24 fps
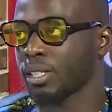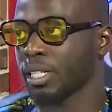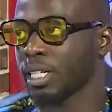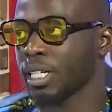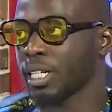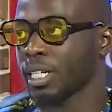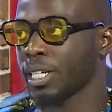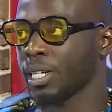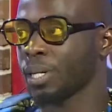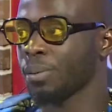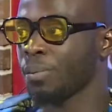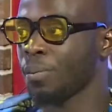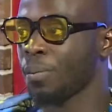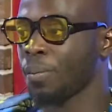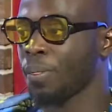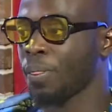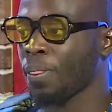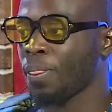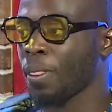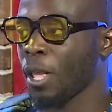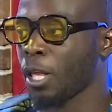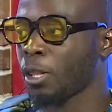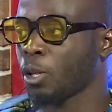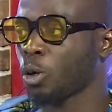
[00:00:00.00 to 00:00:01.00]
the
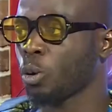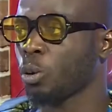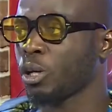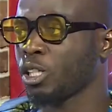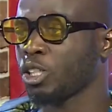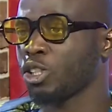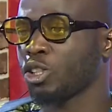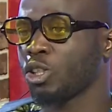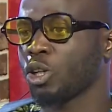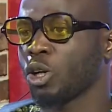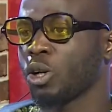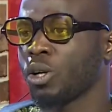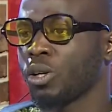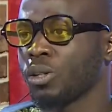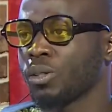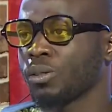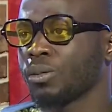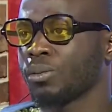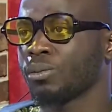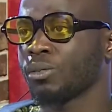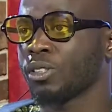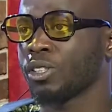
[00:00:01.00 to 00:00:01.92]
question on